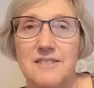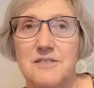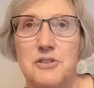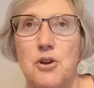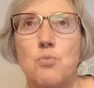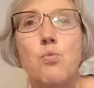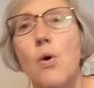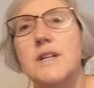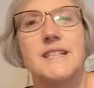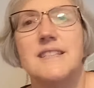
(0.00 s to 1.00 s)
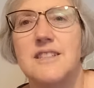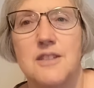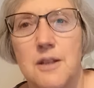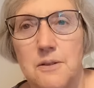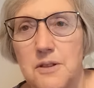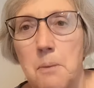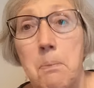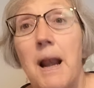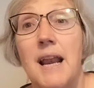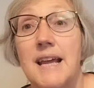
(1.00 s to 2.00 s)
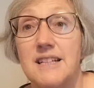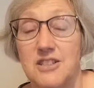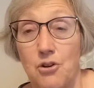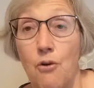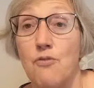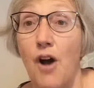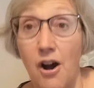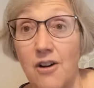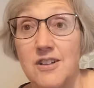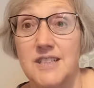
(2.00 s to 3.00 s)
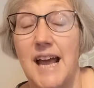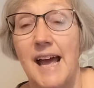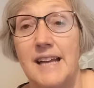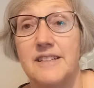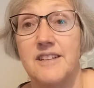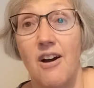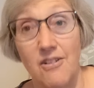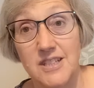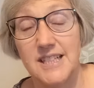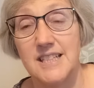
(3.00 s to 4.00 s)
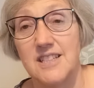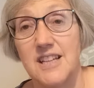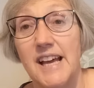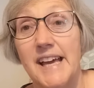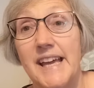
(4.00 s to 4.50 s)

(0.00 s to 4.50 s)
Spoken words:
you know, what is the place of art and artists